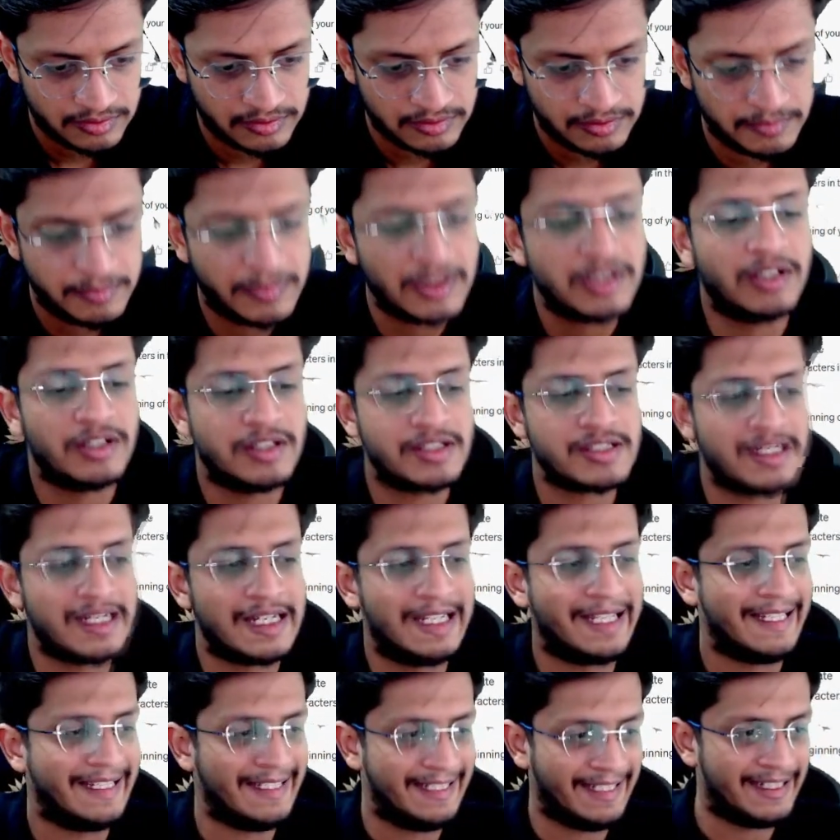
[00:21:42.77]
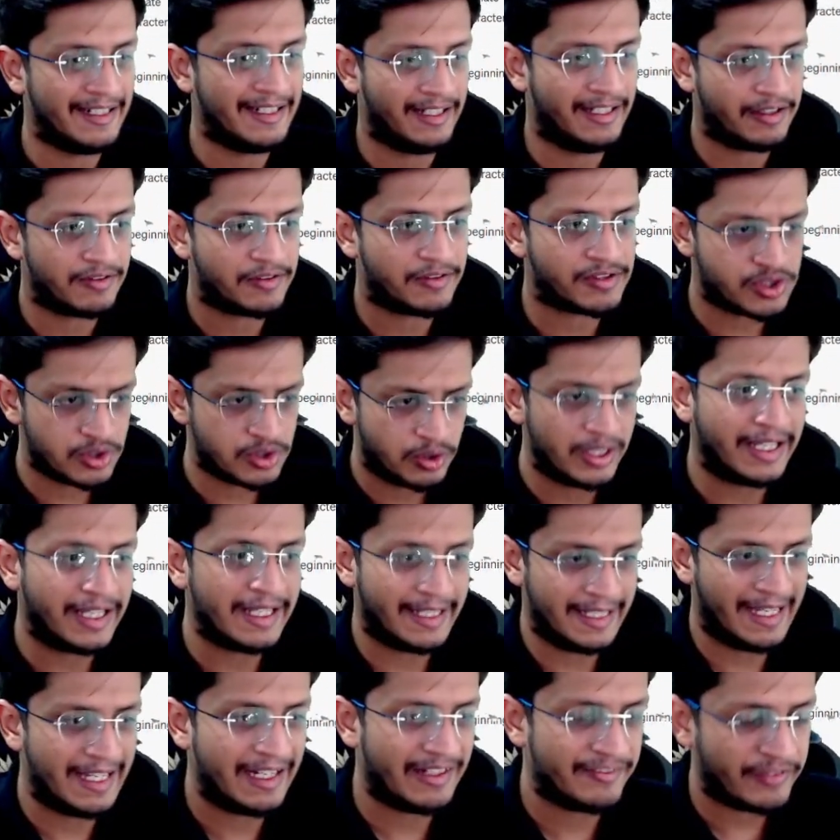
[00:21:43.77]
Because like it was doing
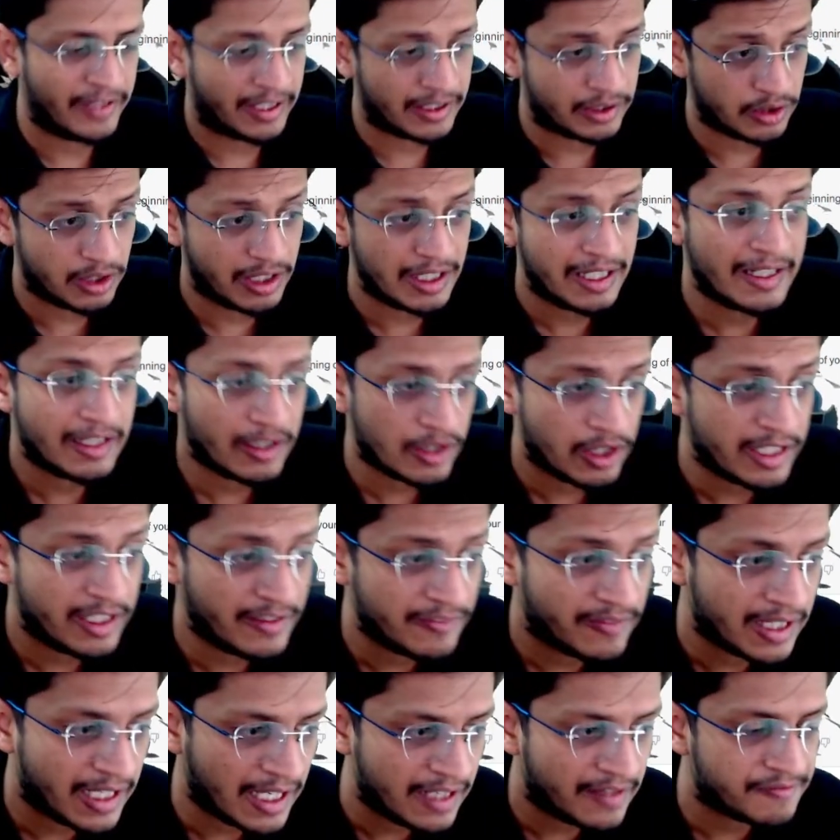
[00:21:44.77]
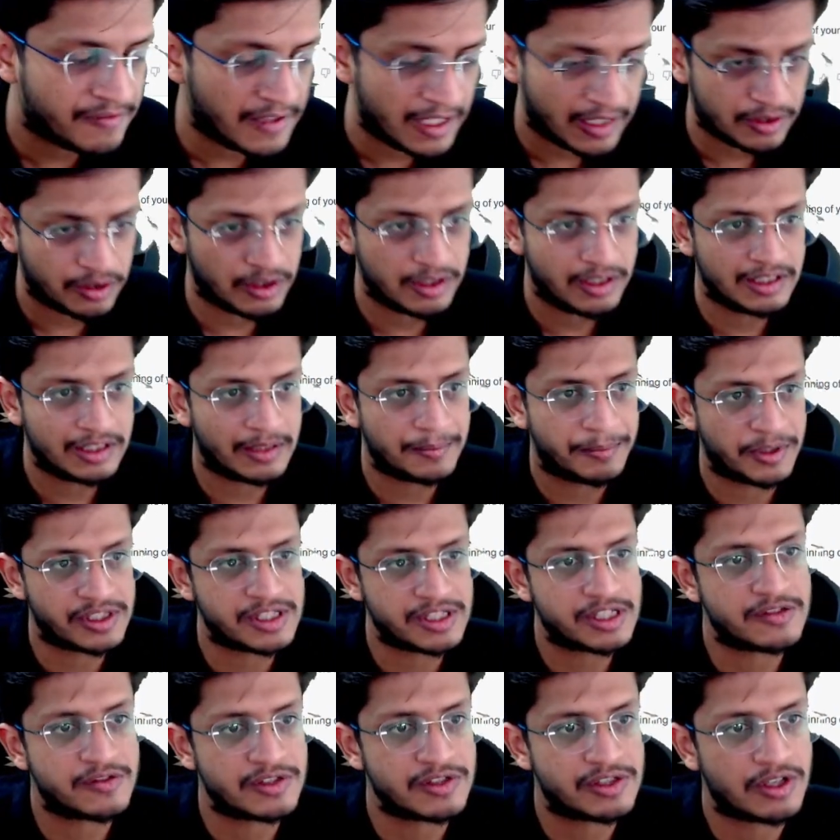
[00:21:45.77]
n factorial, and even n factorial the
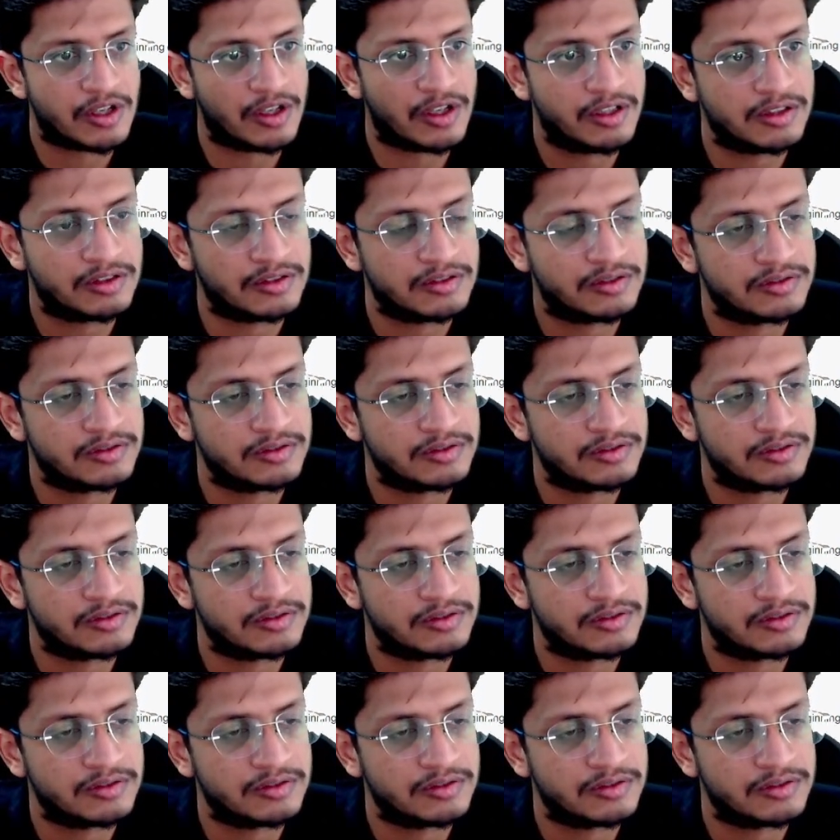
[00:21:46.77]
process was wrong.